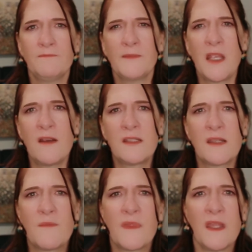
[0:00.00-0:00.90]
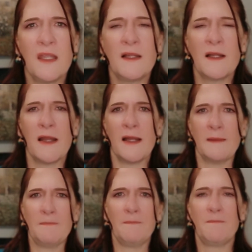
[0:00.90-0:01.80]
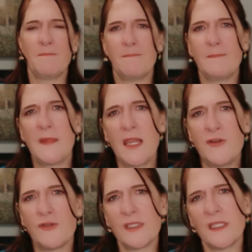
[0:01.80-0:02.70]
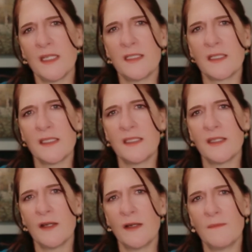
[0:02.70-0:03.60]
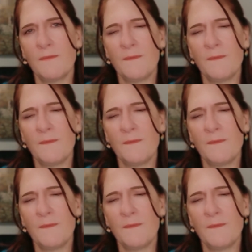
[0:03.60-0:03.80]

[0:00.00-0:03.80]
Here's something interesting to consider.